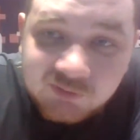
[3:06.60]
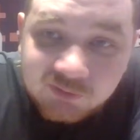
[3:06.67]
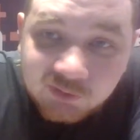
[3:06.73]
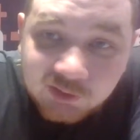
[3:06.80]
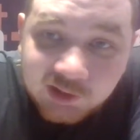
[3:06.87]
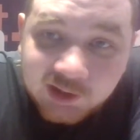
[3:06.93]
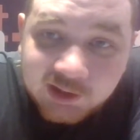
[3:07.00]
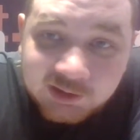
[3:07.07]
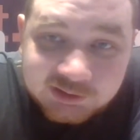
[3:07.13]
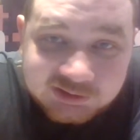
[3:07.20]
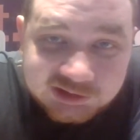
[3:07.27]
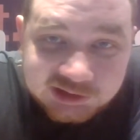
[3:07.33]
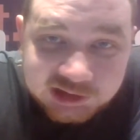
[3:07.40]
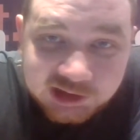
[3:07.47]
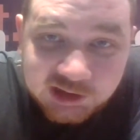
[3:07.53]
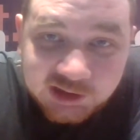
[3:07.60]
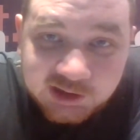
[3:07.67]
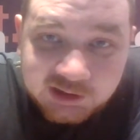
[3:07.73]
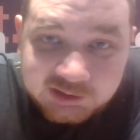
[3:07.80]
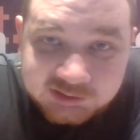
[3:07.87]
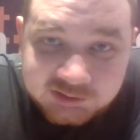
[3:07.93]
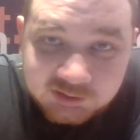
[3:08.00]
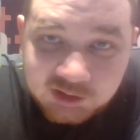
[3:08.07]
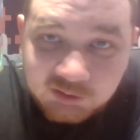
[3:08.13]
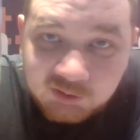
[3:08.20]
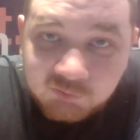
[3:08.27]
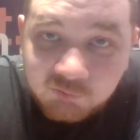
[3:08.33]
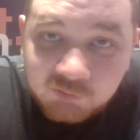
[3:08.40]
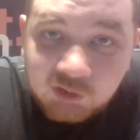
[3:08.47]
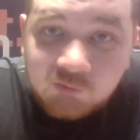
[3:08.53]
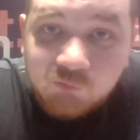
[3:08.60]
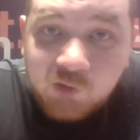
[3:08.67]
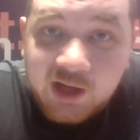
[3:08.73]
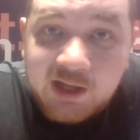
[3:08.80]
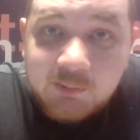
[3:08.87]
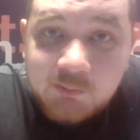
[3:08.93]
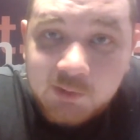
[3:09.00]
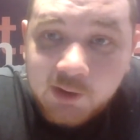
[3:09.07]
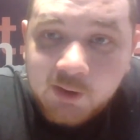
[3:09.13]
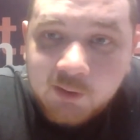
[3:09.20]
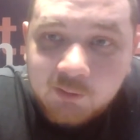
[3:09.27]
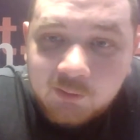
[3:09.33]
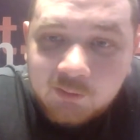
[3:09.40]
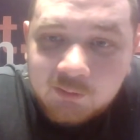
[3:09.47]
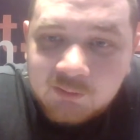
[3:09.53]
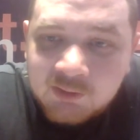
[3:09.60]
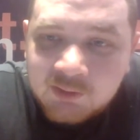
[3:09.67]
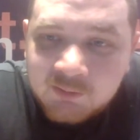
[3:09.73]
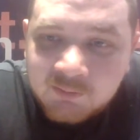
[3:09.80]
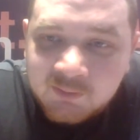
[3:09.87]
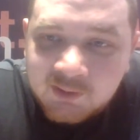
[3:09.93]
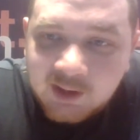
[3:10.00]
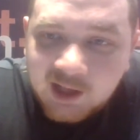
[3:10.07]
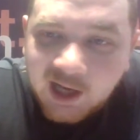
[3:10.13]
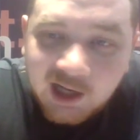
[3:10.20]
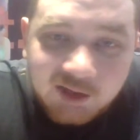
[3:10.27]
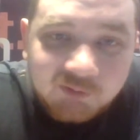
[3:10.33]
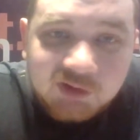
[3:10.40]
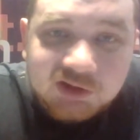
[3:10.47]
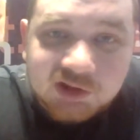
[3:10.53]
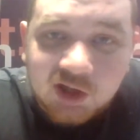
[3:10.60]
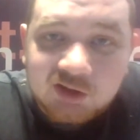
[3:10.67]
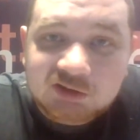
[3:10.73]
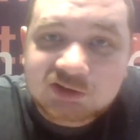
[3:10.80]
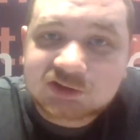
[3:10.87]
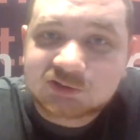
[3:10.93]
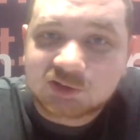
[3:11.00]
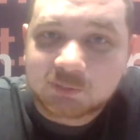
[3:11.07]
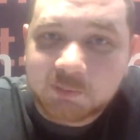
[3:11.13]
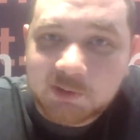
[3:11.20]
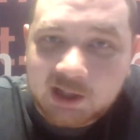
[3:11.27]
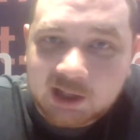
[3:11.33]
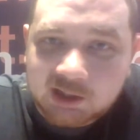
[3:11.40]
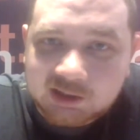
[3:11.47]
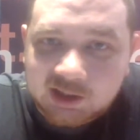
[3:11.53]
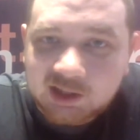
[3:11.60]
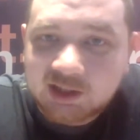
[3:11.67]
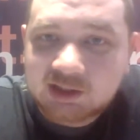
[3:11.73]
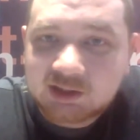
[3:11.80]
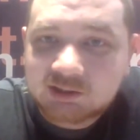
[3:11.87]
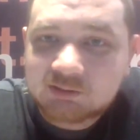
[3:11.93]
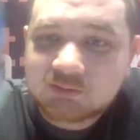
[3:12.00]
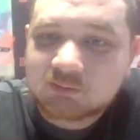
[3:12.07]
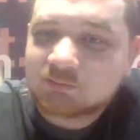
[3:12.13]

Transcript: Snorlax GX Rainbow out of a dollar store pack. That